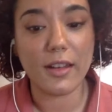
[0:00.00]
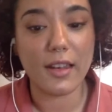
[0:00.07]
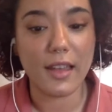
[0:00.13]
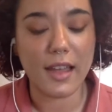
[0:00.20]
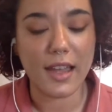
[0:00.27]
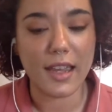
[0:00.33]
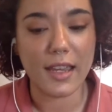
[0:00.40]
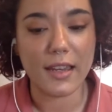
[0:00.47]

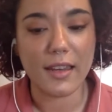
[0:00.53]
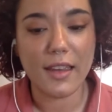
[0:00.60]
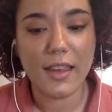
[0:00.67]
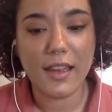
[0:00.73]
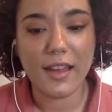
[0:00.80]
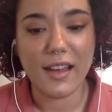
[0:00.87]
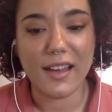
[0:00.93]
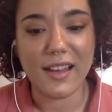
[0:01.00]
online
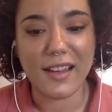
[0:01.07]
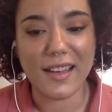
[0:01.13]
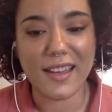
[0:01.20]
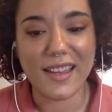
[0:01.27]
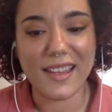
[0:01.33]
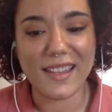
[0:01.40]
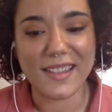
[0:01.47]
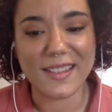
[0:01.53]

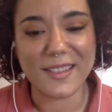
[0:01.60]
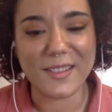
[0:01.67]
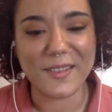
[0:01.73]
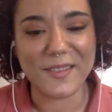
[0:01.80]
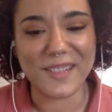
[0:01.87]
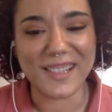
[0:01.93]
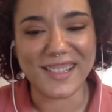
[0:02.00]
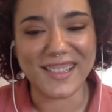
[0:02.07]
in this
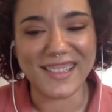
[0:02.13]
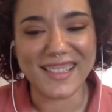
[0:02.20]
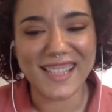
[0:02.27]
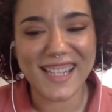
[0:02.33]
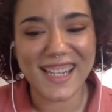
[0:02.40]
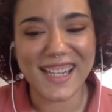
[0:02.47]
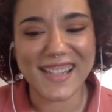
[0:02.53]
new world.